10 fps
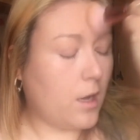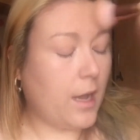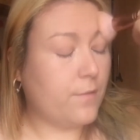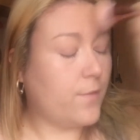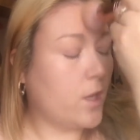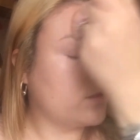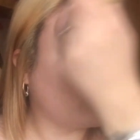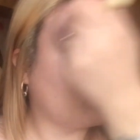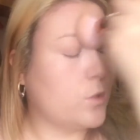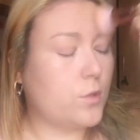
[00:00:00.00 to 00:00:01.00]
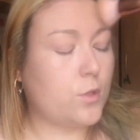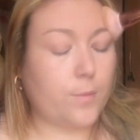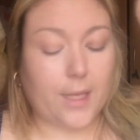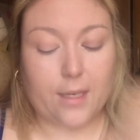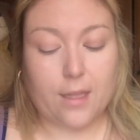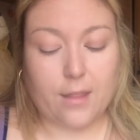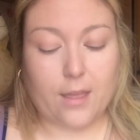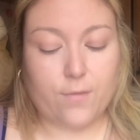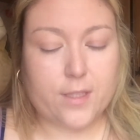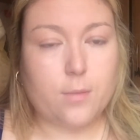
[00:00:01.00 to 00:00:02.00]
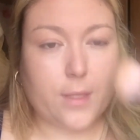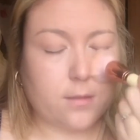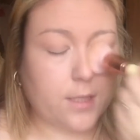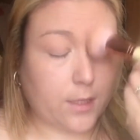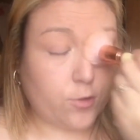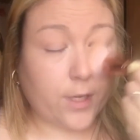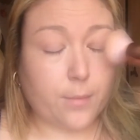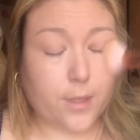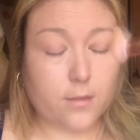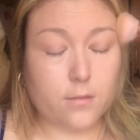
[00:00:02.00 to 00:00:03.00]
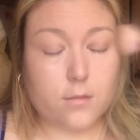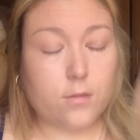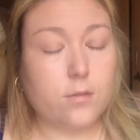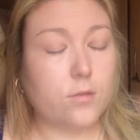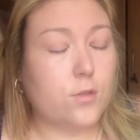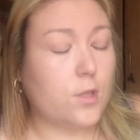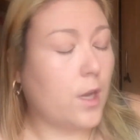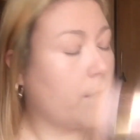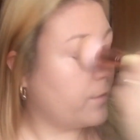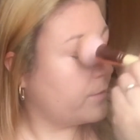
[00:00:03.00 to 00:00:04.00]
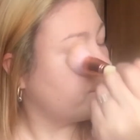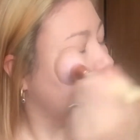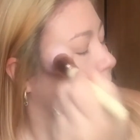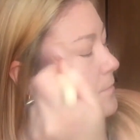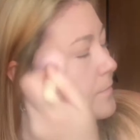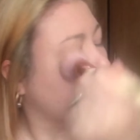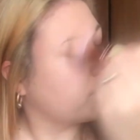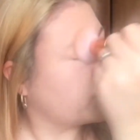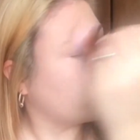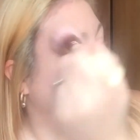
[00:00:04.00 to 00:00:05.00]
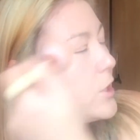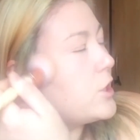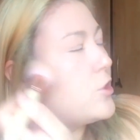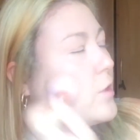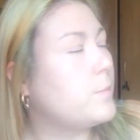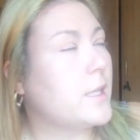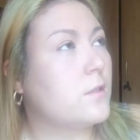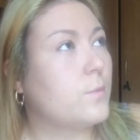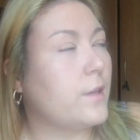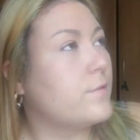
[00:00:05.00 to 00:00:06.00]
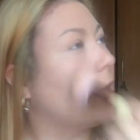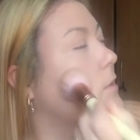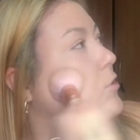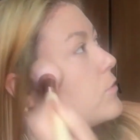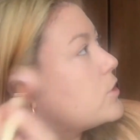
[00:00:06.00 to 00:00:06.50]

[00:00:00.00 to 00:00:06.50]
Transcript: At first I was doing the vitamin C treatments, so which is just mixed with dandruff